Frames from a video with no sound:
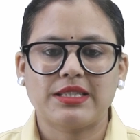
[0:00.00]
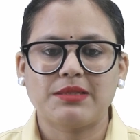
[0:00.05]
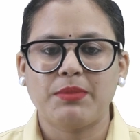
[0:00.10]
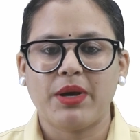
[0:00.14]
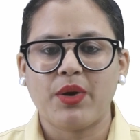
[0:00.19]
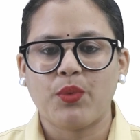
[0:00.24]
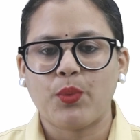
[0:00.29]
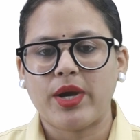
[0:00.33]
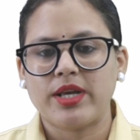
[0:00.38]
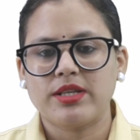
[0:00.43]

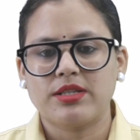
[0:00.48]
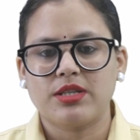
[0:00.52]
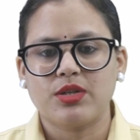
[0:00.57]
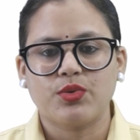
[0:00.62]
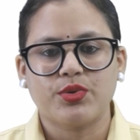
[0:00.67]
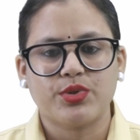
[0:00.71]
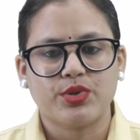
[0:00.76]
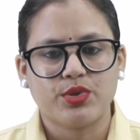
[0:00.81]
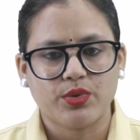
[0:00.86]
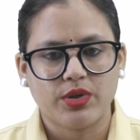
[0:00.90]
by y is
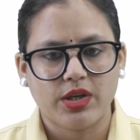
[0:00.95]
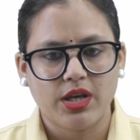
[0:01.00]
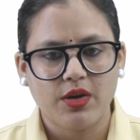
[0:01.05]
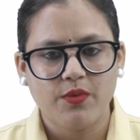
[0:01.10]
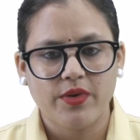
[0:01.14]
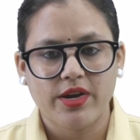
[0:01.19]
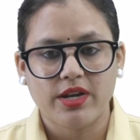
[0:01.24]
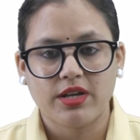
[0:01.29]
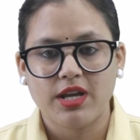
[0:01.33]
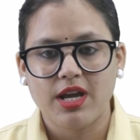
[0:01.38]
equals to k,
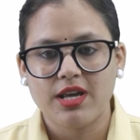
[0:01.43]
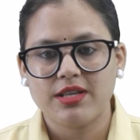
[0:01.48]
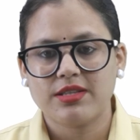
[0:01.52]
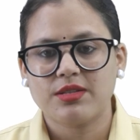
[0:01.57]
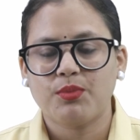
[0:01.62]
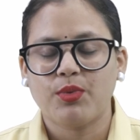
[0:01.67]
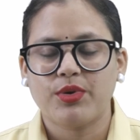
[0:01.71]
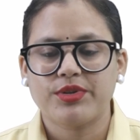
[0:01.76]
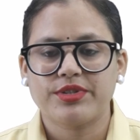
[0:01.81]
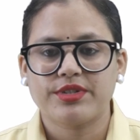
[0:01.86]
where k is
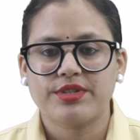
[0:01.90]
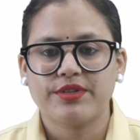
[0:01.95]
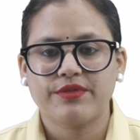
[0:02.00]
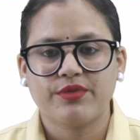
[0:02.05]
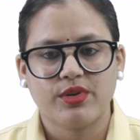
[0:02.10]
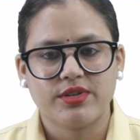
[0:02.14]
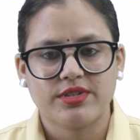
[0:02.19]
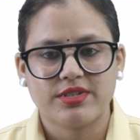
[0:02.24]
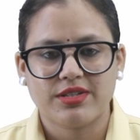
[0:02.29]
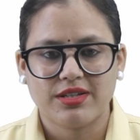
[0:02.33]
a
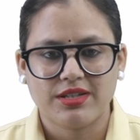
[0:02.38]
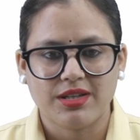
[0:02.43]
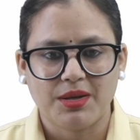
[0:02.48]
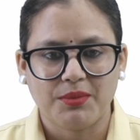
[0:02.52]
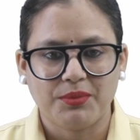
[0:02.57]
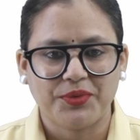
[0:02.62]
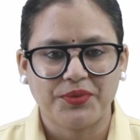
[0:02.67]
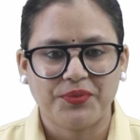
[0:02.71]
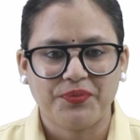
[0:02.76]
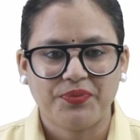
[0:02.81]
positive constant
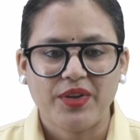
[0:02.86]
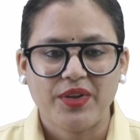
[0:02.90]
number.